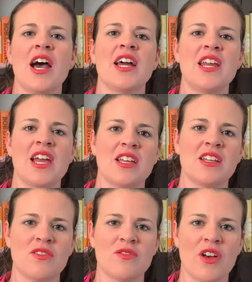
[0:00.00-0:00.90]
a
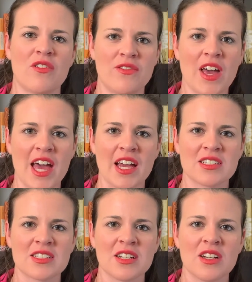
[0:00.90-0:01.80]
negative
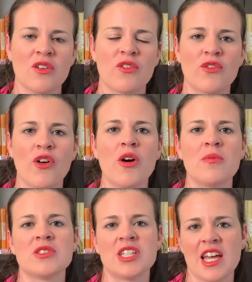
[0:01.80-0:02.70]
effect
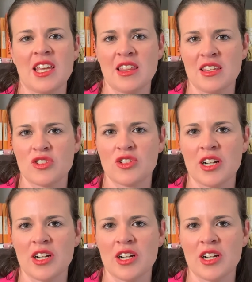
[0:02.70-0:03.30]
from taking this